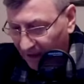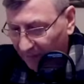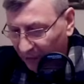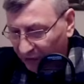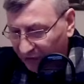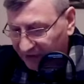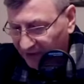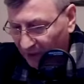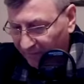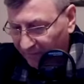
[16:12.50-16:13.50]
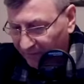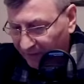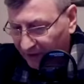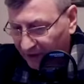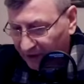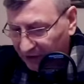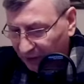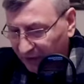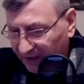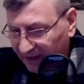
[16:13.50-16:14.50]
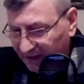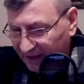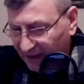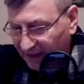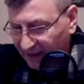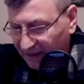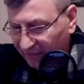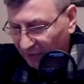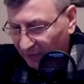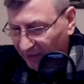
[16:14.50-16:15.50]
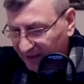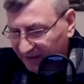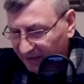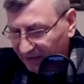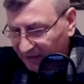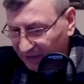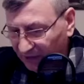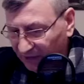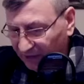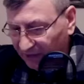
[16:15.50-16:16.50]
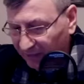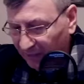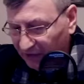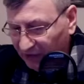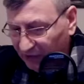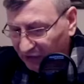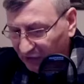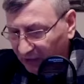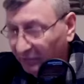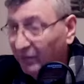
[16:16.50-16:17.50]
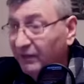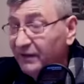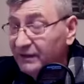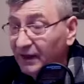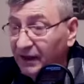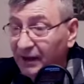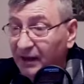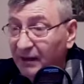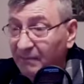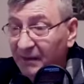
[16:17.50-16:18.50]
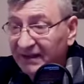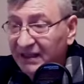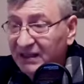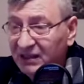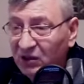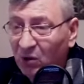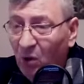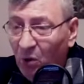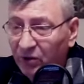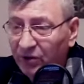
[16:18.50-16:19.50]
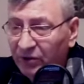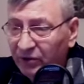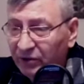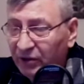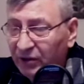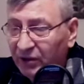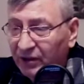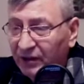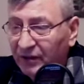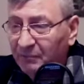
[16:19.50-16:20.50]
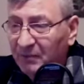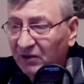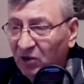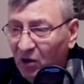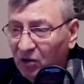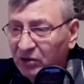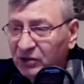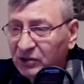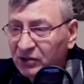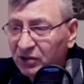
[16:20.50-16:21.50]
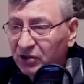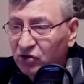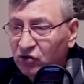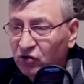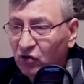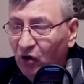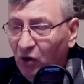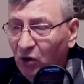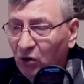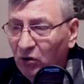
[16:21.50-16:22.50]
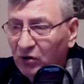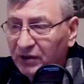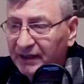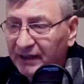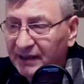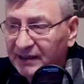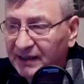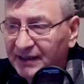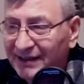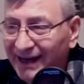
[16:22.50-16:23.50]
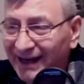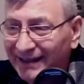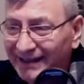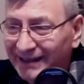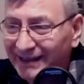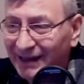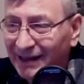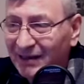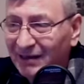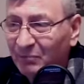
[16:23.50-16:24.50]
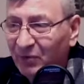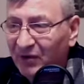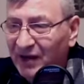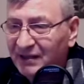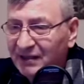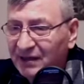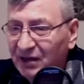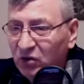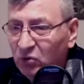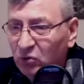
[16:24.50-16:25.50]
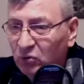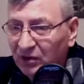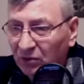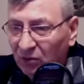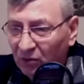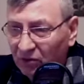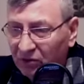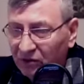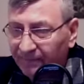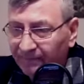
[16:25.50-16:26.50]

upon yourself. So you can say this is for pastors or apostles or prophets, but this honor belongs to all His saints. Praise you, the Lord.